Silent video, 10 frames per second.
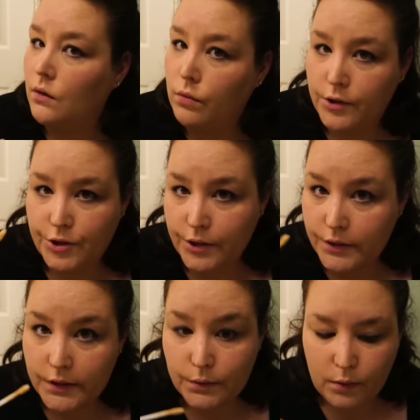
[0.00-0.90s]
works
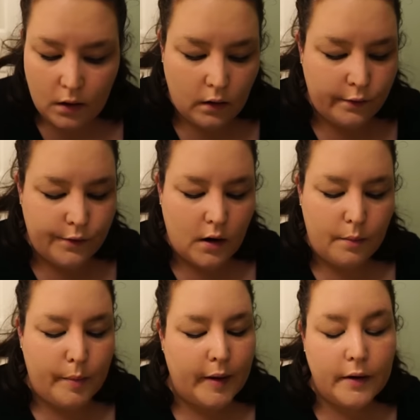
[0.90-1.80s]
just as well, if
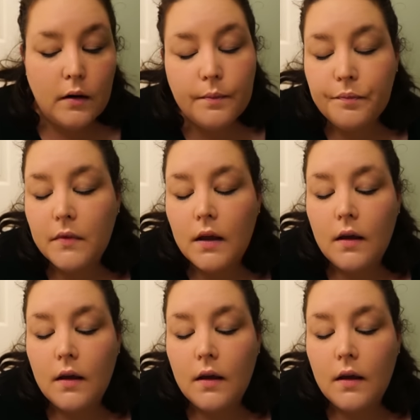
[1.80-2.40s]
not better.